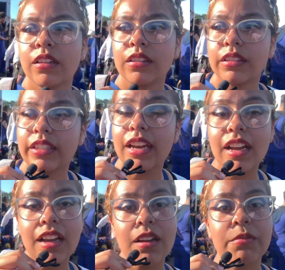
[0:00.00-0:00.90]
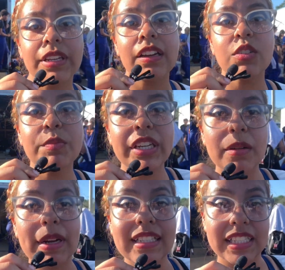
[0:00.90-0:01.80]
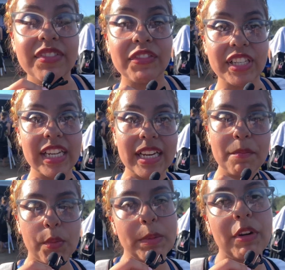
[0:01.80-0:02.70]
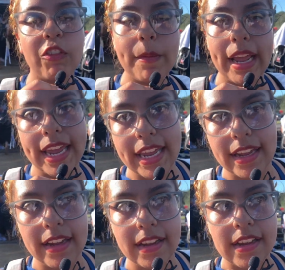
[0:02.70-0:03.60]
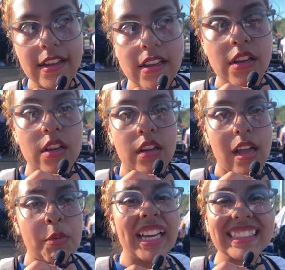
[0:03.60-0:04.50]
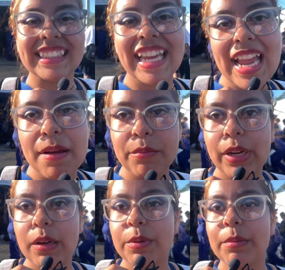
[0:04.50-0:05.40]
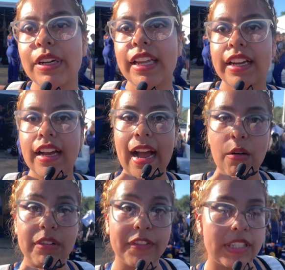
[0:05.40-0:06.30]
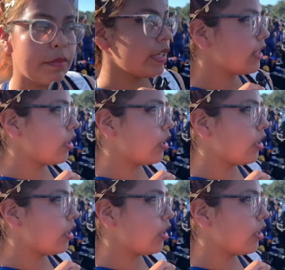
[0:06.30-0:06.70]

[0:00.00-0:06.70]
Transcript: Yeah, we had to be here by 6:15, but we performed at 8. We got scammed. Like, we were like an hour and 15 minutes